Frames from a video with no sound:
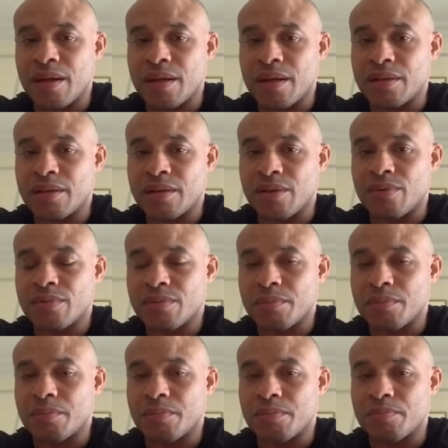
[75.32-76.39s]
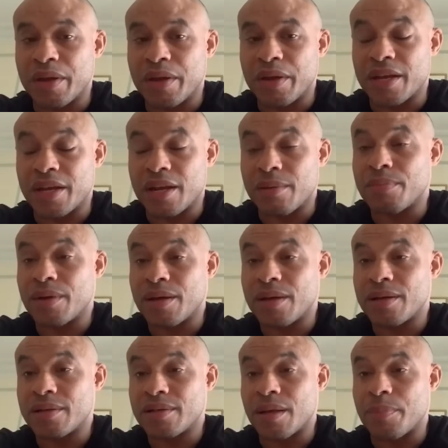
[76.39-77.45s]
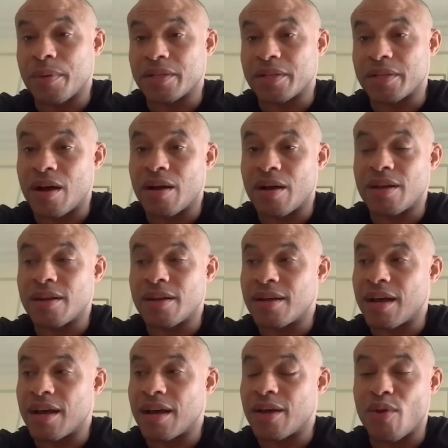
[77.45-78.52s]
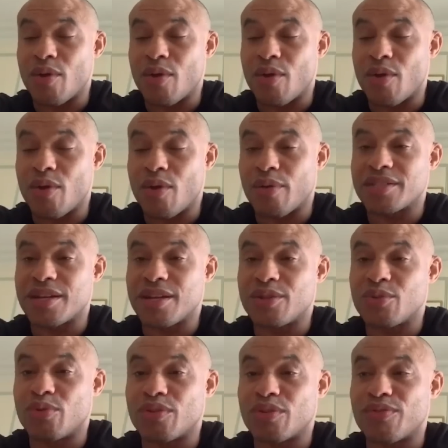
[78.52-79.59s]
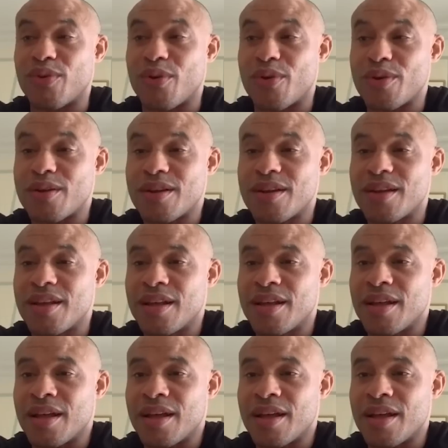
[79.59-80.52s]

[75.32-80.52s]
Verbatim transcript: uh, you know, picking up the baton. And I don't know how long he's going to do it for.